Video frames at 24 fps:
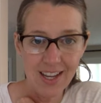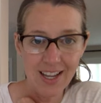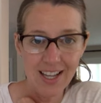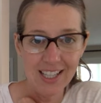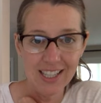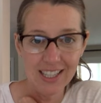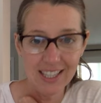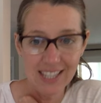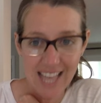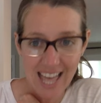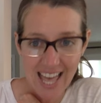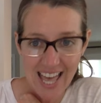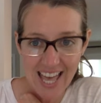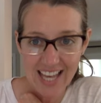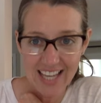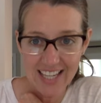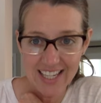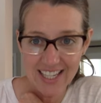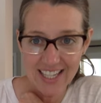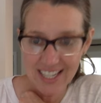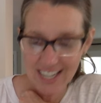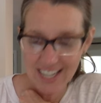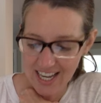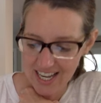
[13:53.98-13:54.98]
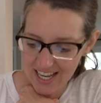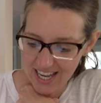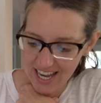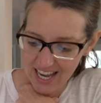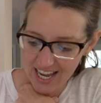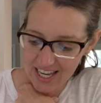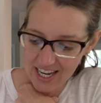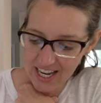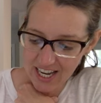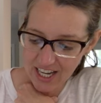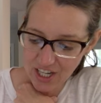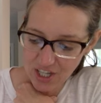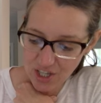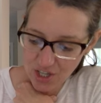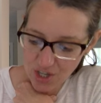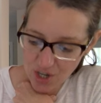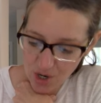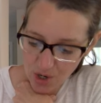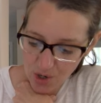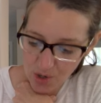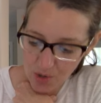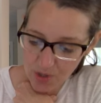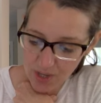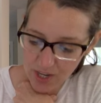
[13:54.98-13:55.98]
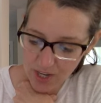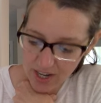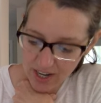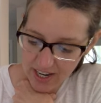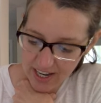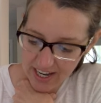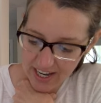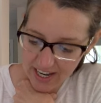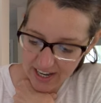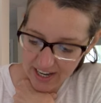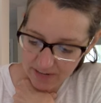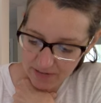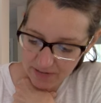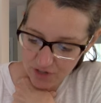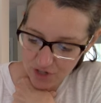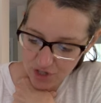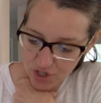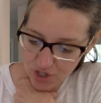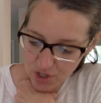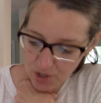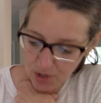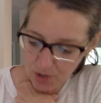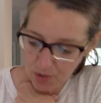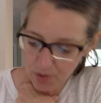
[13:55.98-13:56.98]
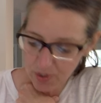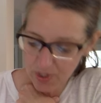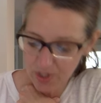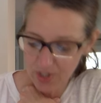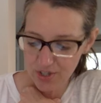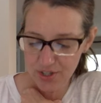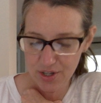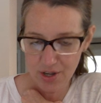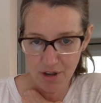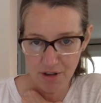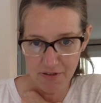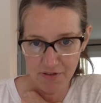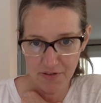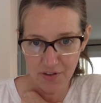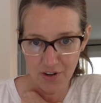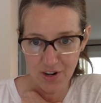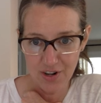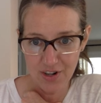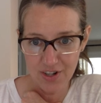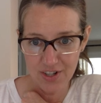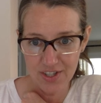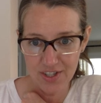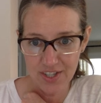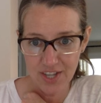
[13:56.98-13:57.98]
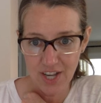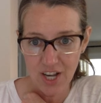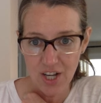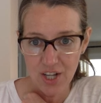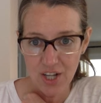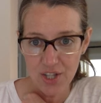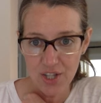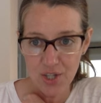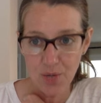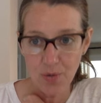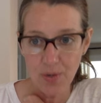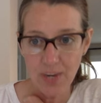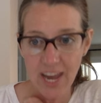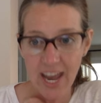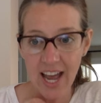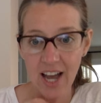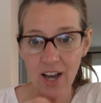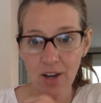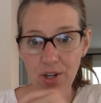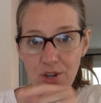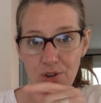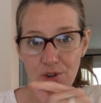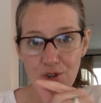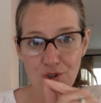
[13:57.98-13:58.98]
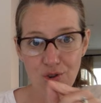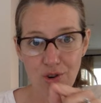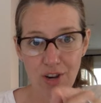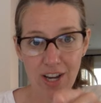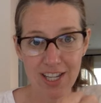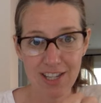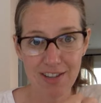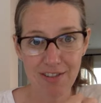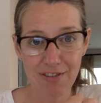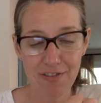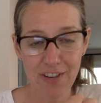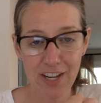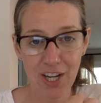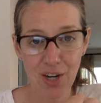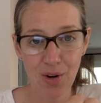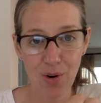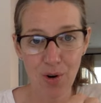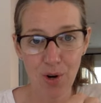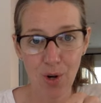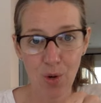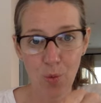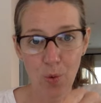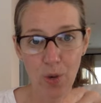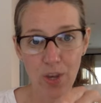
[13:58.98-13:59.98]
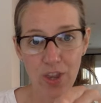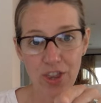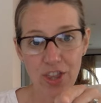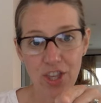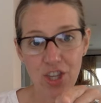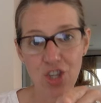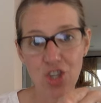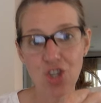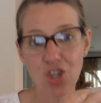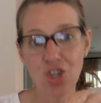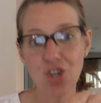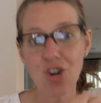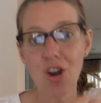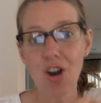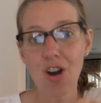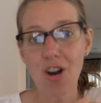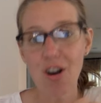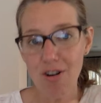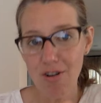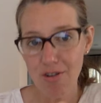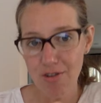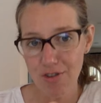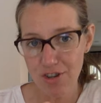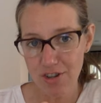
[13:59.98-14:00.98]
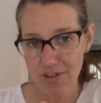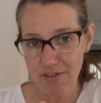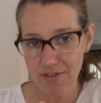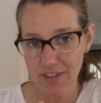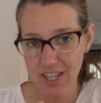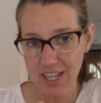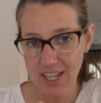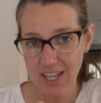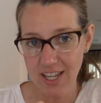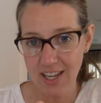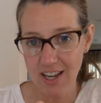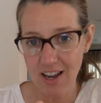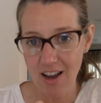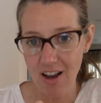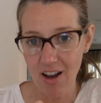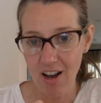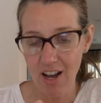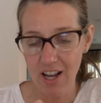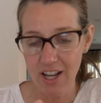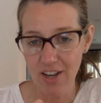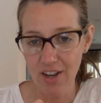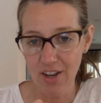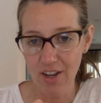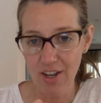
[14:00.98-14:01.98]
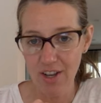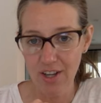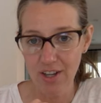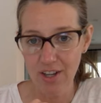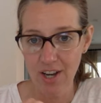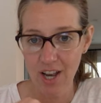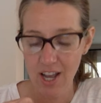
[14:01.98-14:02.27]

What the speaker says: lead and I know that I have 2 sulfurs. So now you're trying to figure out what the charge of the ion